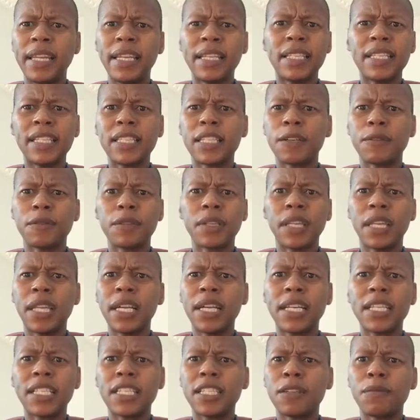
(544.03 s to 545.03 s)
that is
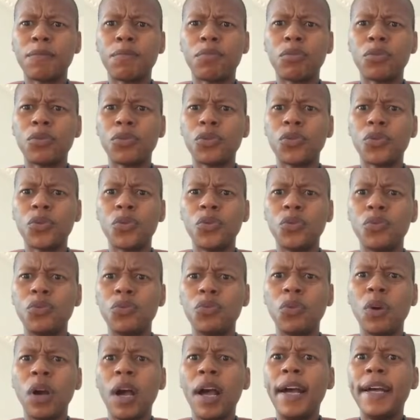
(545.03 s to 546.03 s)
supposed to
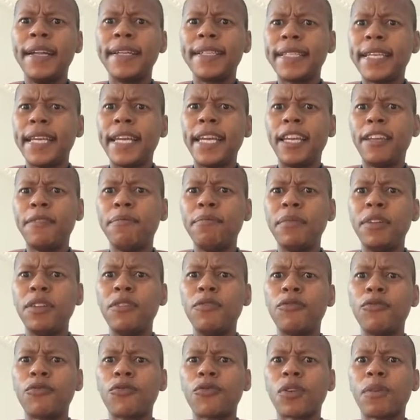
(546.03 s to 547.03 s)
take
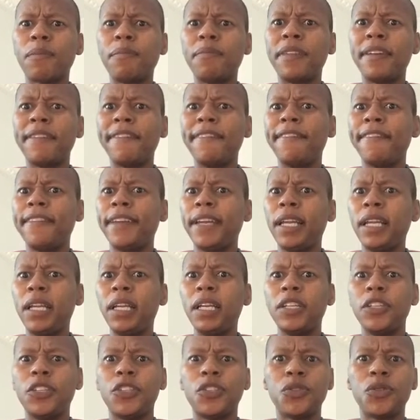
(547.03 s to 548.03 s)
me from the
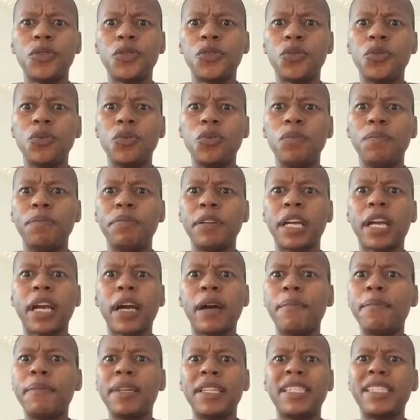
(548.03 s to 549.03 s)
village to
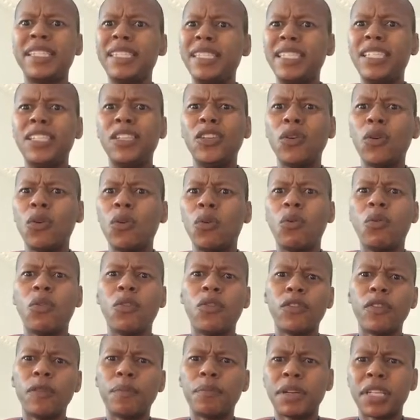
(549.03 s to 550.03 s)
become a CEO
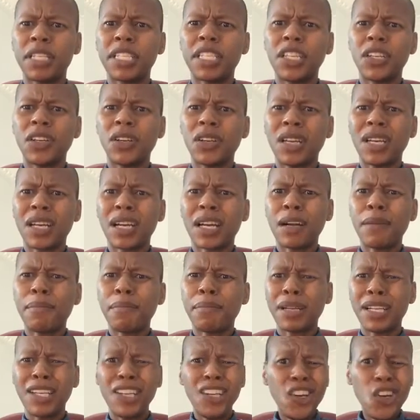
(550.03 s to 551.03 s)
of a particular
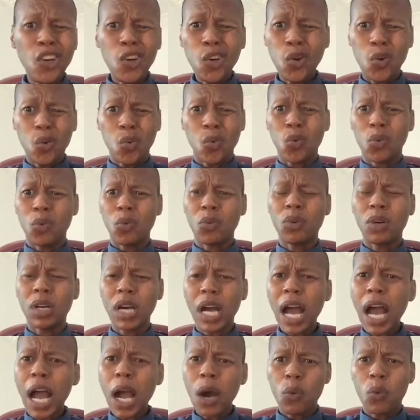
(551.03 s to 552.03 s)
company? No,
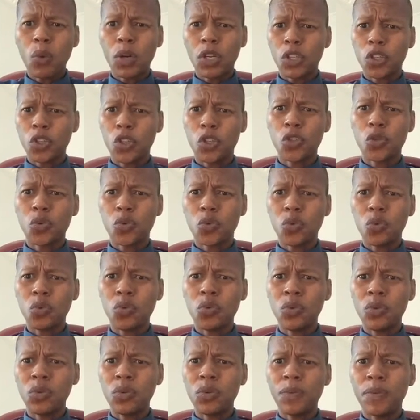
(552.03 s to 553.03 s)
I went to school,
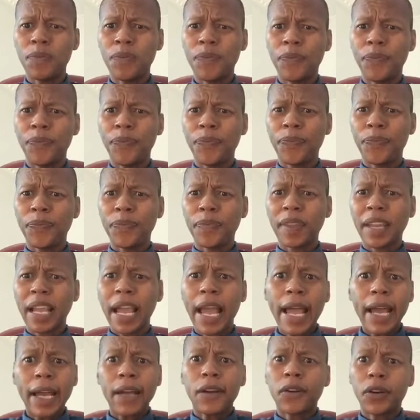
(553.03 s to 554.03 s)

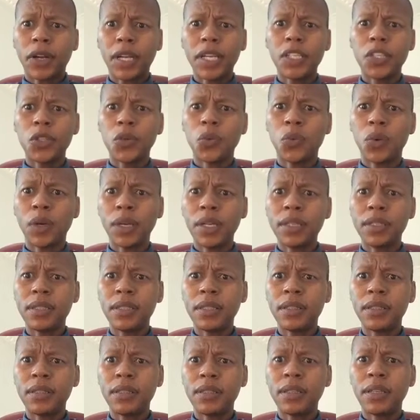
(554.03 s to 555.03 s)
I
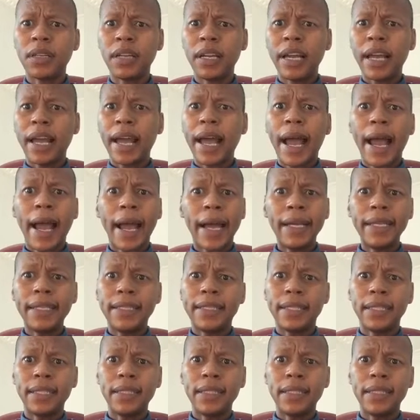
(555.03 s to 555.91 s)
graduated, I